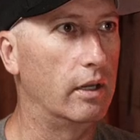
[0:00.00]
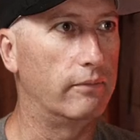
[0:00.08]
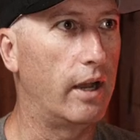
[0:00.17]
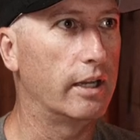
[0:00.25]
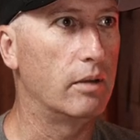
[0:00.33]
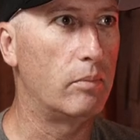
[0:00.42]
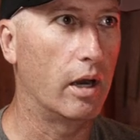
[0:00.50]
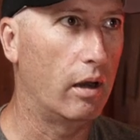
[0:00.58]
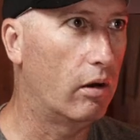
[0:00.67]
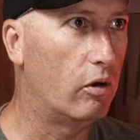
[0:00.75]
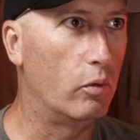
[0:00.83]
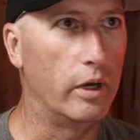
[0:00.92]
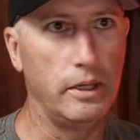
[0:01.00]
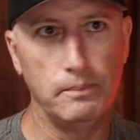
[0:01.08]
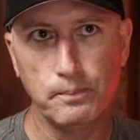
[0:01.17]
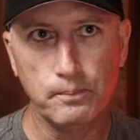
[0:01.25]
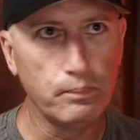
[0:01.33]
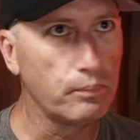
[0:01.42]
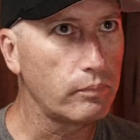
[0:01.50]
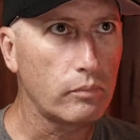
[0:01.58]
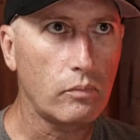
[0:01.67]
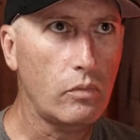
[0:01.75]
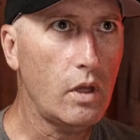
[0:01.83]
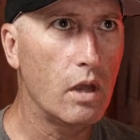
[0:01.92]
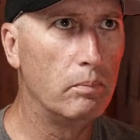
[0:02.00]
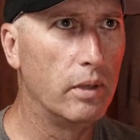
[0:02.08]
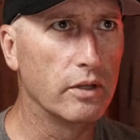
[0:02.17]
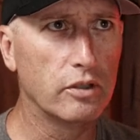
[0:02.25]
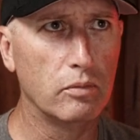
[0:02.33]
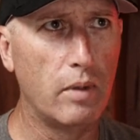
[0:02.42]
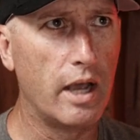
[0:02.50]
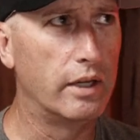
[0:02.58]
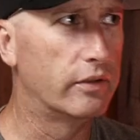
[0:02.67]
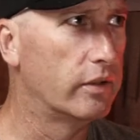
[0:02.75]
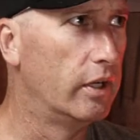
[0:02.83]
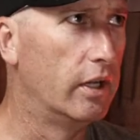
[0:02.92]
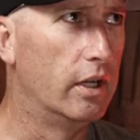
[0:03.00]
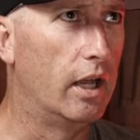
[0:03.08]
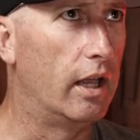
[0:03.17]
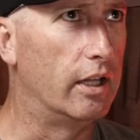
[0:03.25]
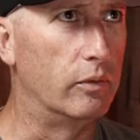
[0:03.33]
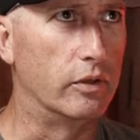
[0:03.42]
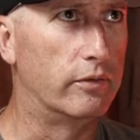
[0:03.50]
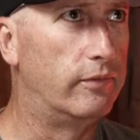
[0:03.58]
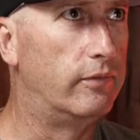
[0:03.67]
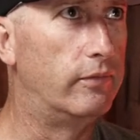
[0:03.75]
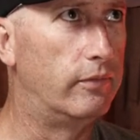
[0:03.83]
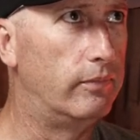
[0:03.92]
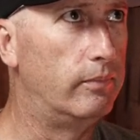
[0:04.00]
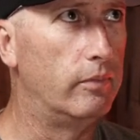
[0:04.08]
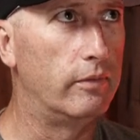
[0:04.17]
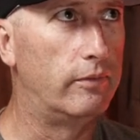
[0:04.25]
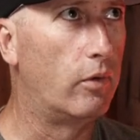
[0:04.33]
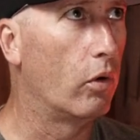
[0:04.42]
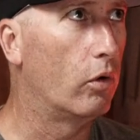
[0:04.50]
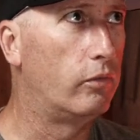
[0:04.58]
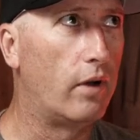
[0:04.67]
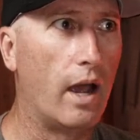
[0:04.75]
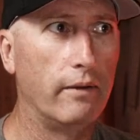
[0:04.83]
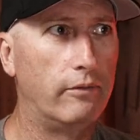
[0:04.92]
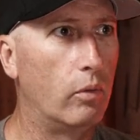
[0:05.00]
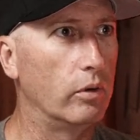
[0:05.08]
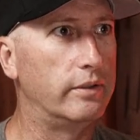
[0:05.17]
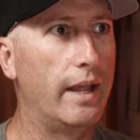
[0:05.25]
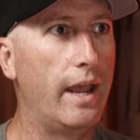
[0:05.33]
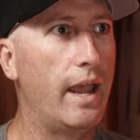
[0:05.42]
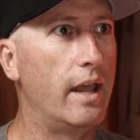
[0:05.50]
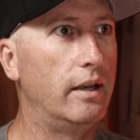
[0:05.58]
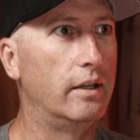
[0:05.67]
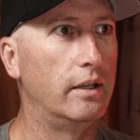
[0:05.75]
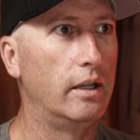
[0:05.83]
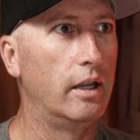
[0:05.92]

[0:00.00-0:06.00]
if I get my arrow weight plus or minus, I think it was 405, 410,